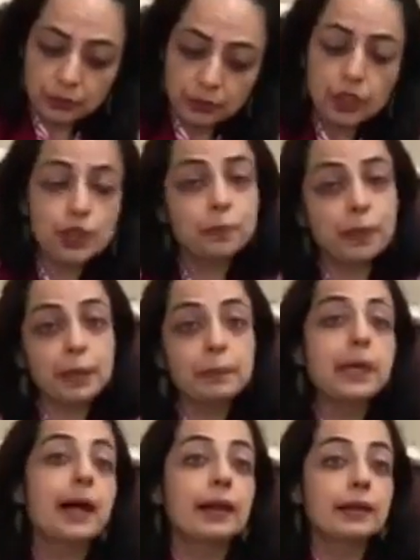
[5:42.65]
which may
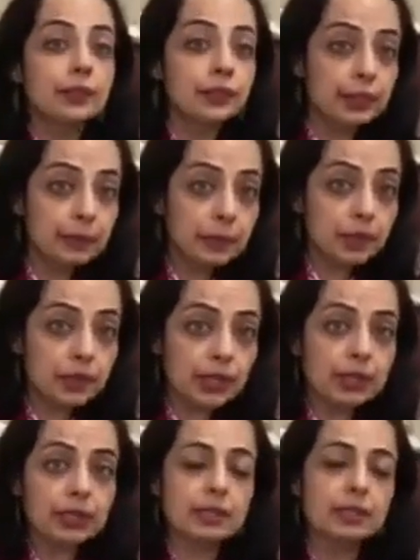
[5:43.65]
be either
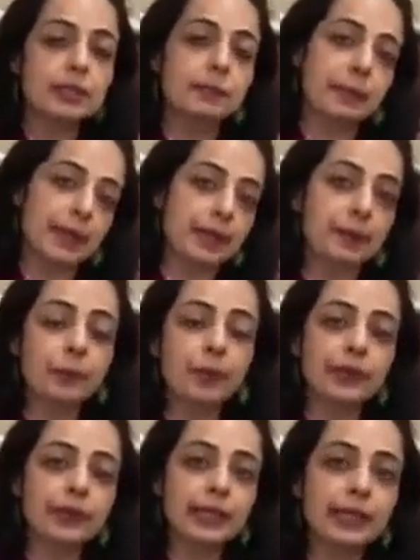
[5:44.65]
immediate depending
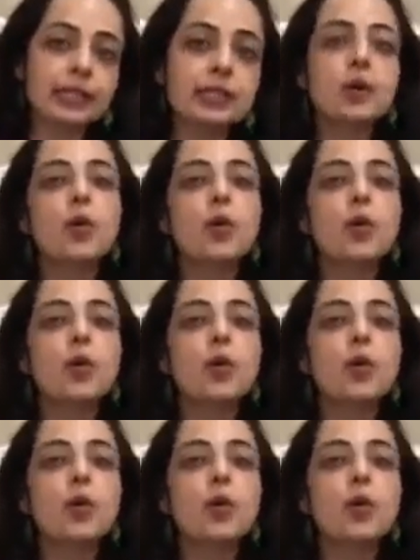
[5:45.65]
upon the case,